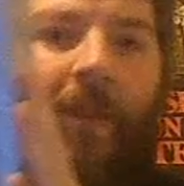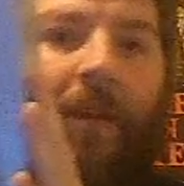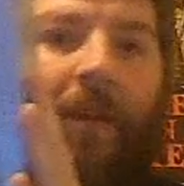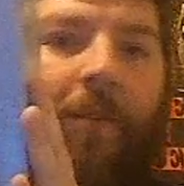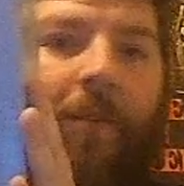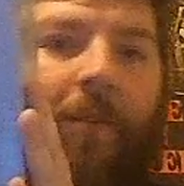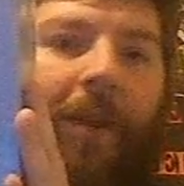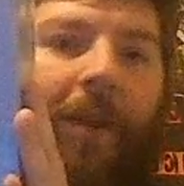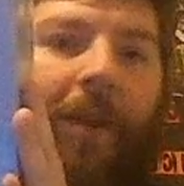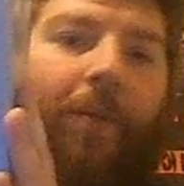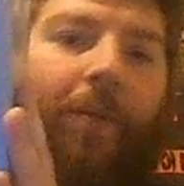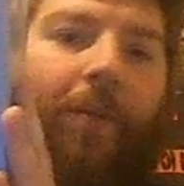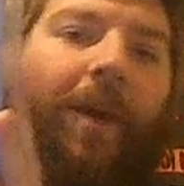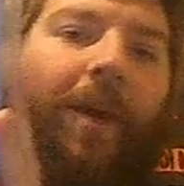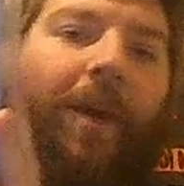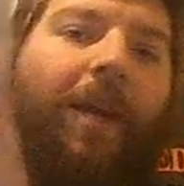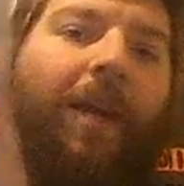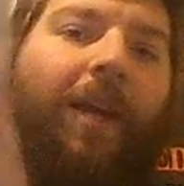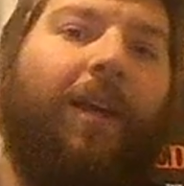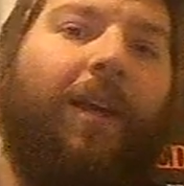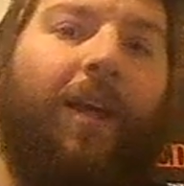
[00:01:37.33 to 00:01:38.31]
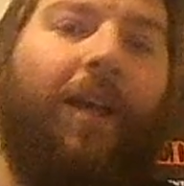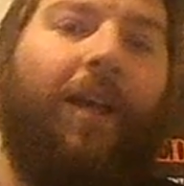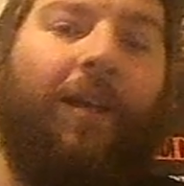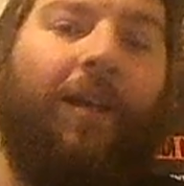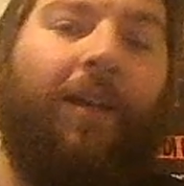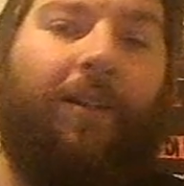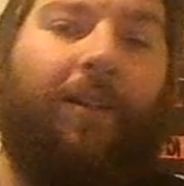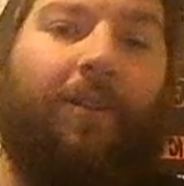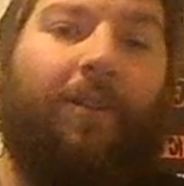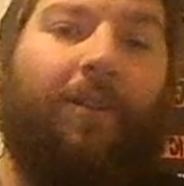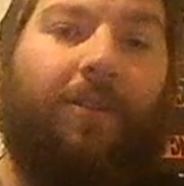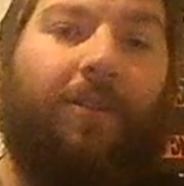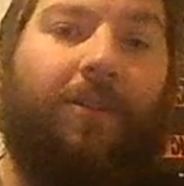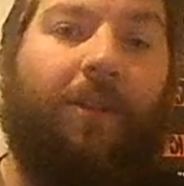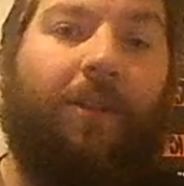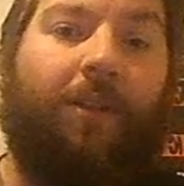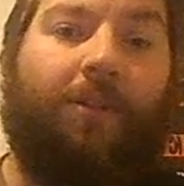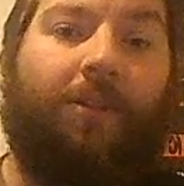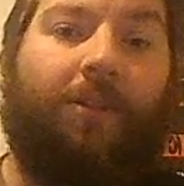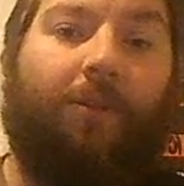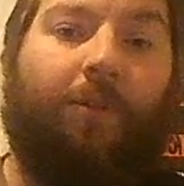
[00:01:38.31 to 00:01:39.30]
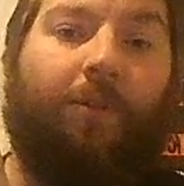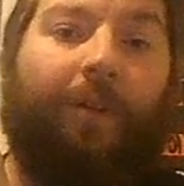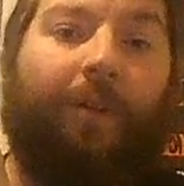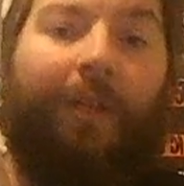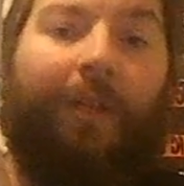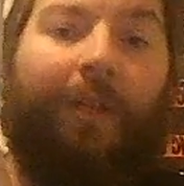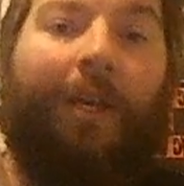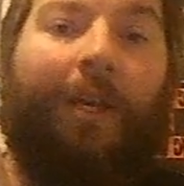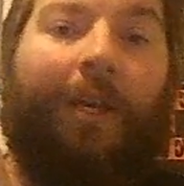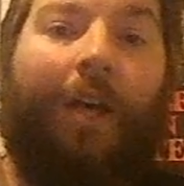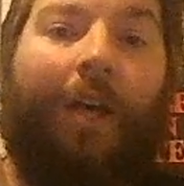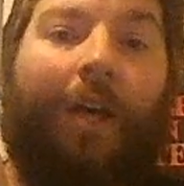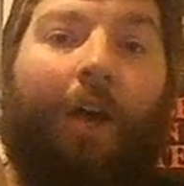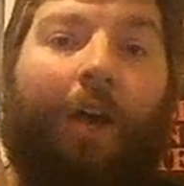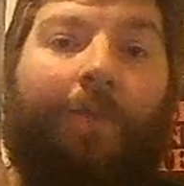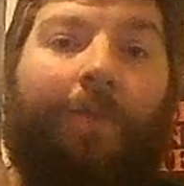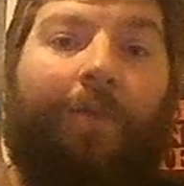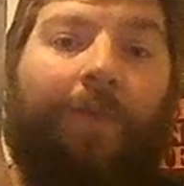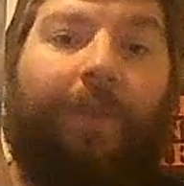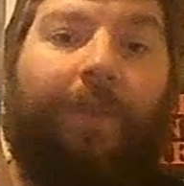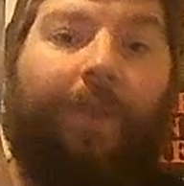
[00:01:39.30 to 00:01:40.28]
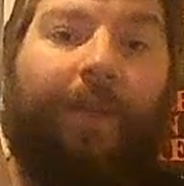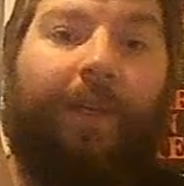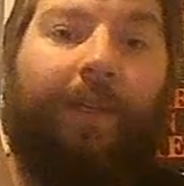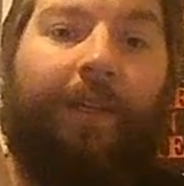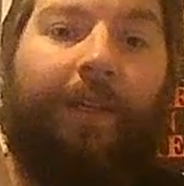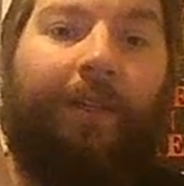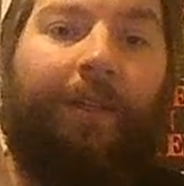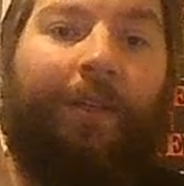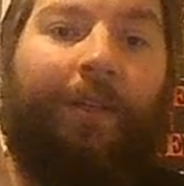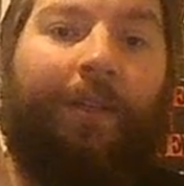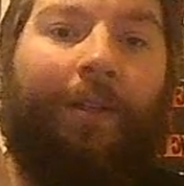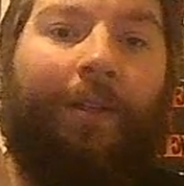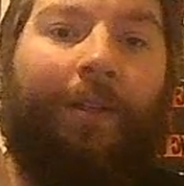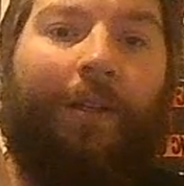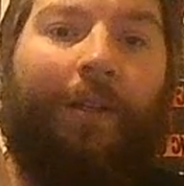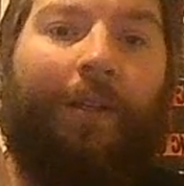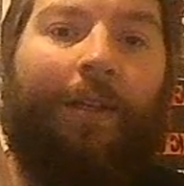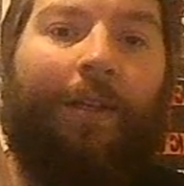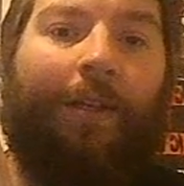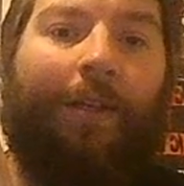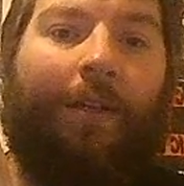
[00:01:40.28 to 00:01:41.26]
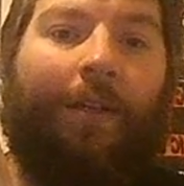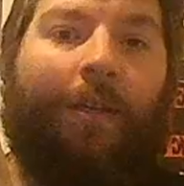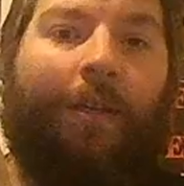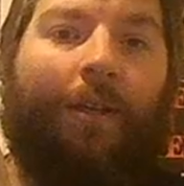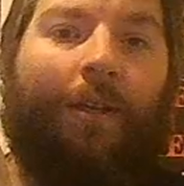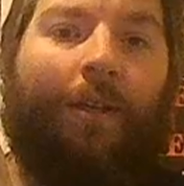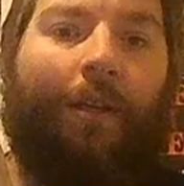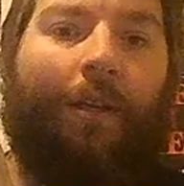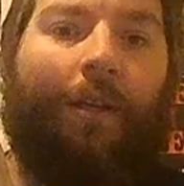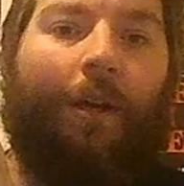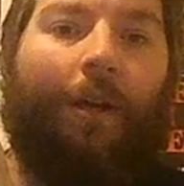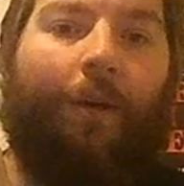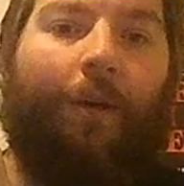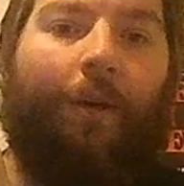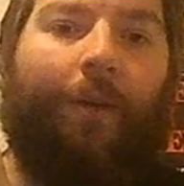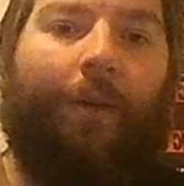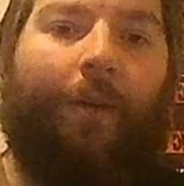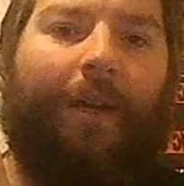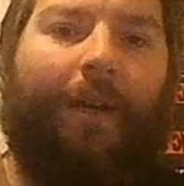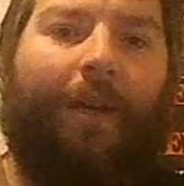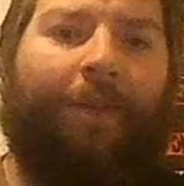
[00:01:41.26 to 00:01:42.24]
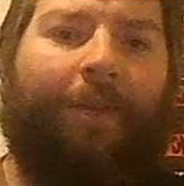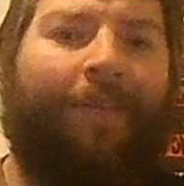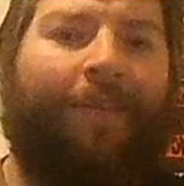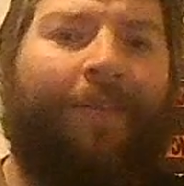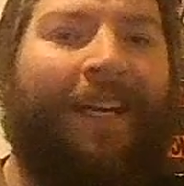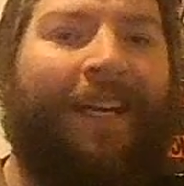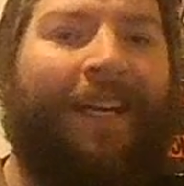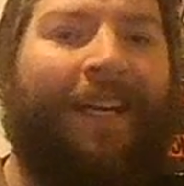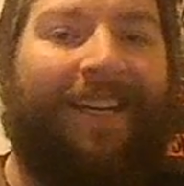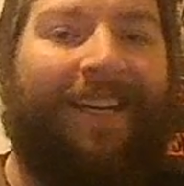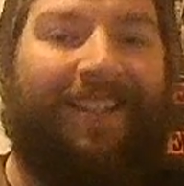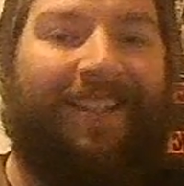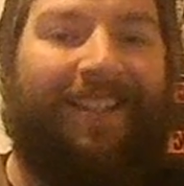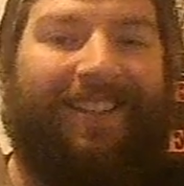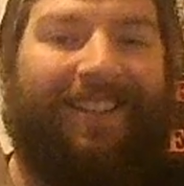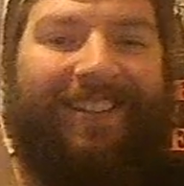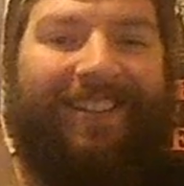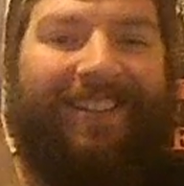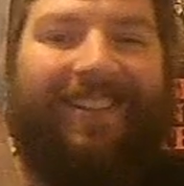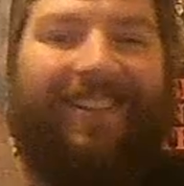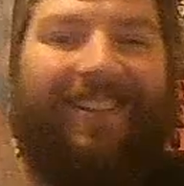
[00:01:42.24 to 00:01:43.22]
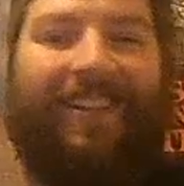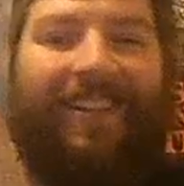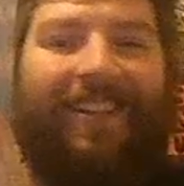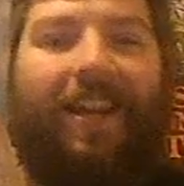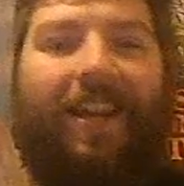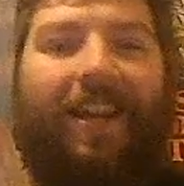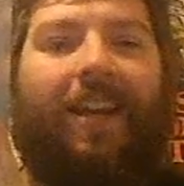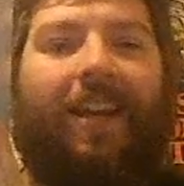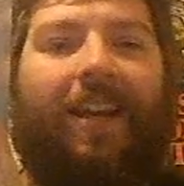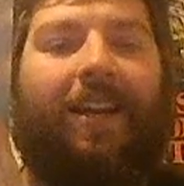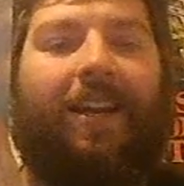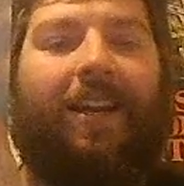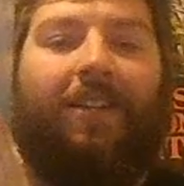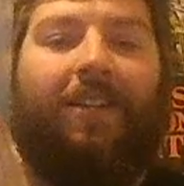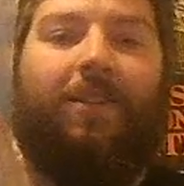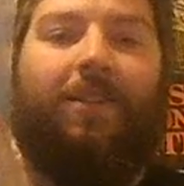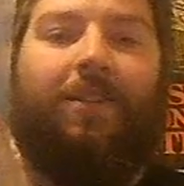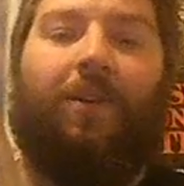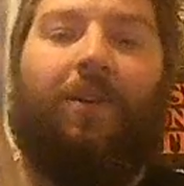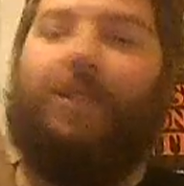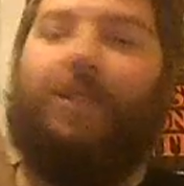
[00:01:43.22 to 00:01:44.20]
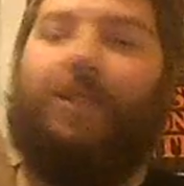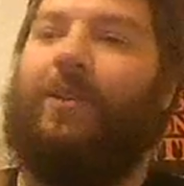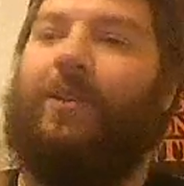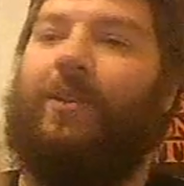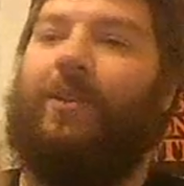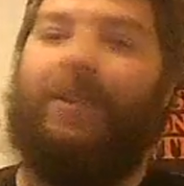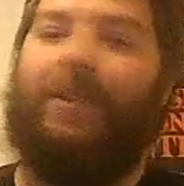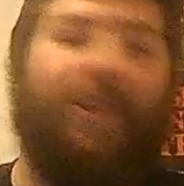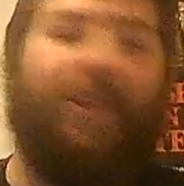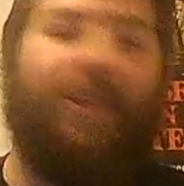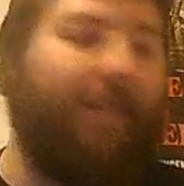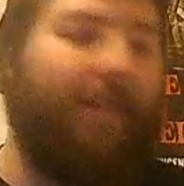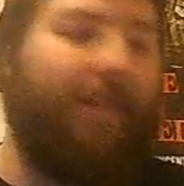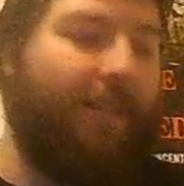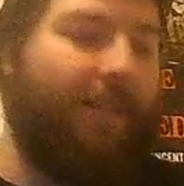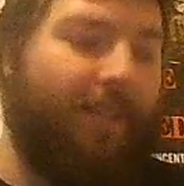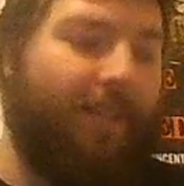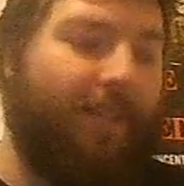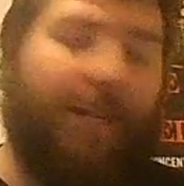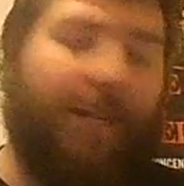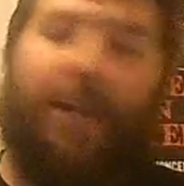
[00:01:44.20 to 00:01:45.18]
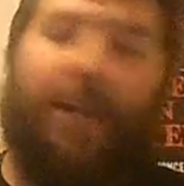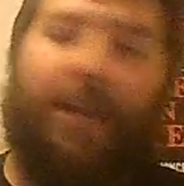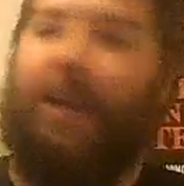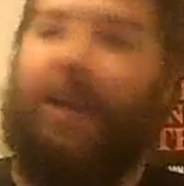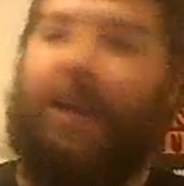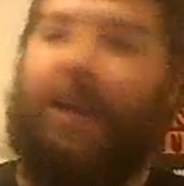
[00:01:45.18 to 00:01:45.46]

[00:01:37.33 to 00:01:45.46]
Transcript: by the way, this also will hopefully, oh yeah, yeah. So as you can see, it is a